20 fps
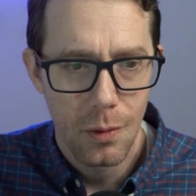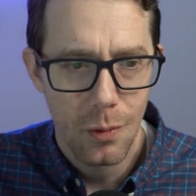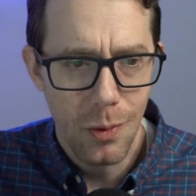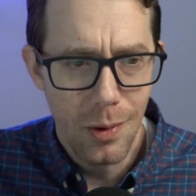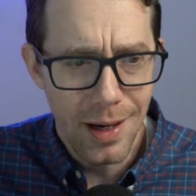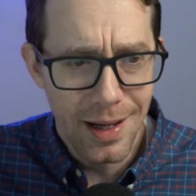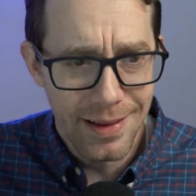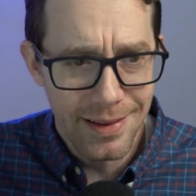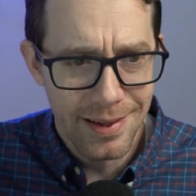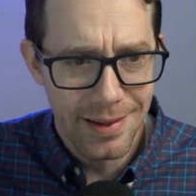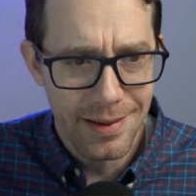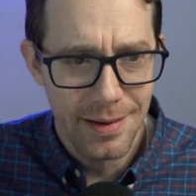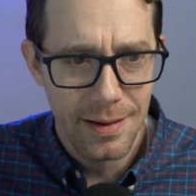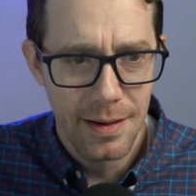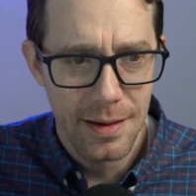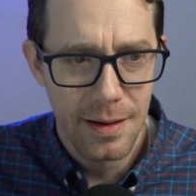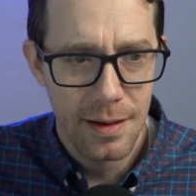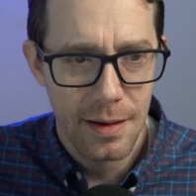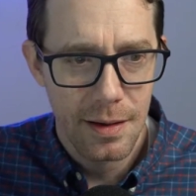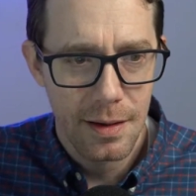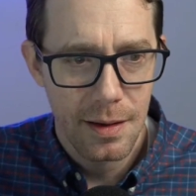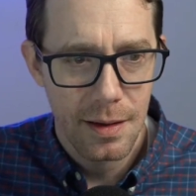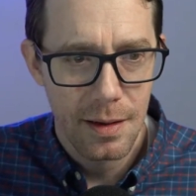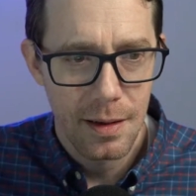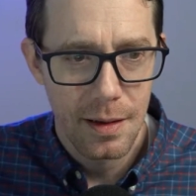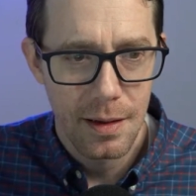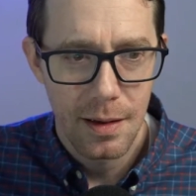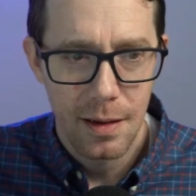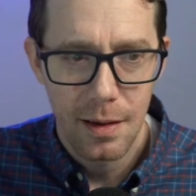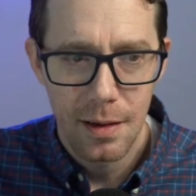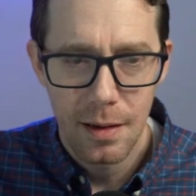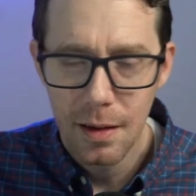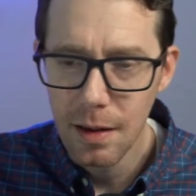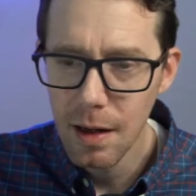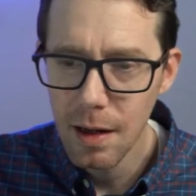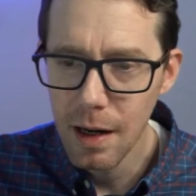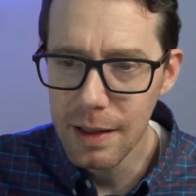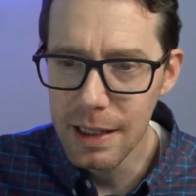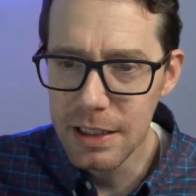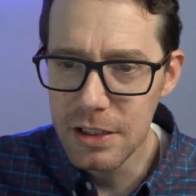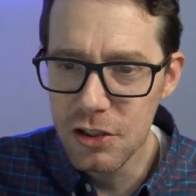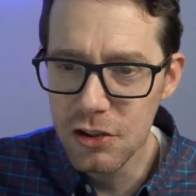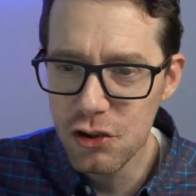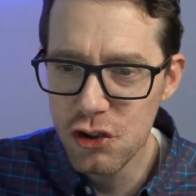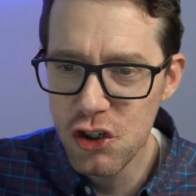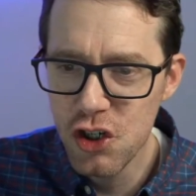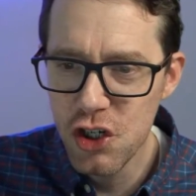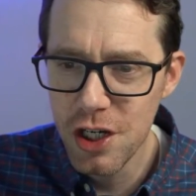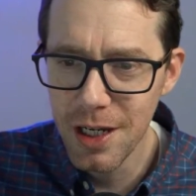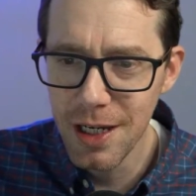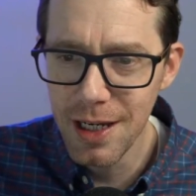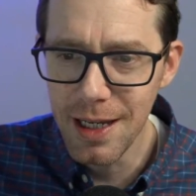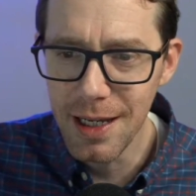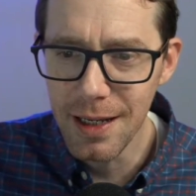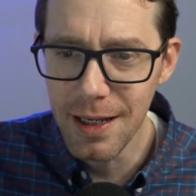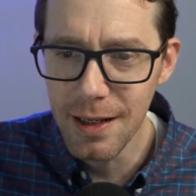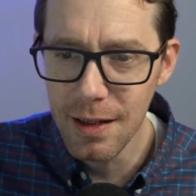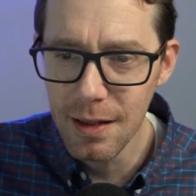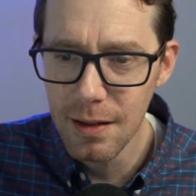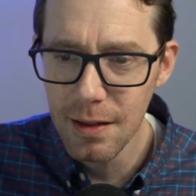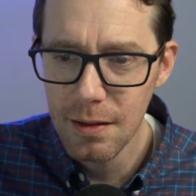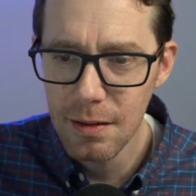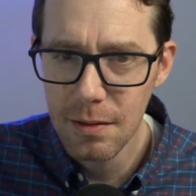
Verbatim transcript: What? Are they just cheating?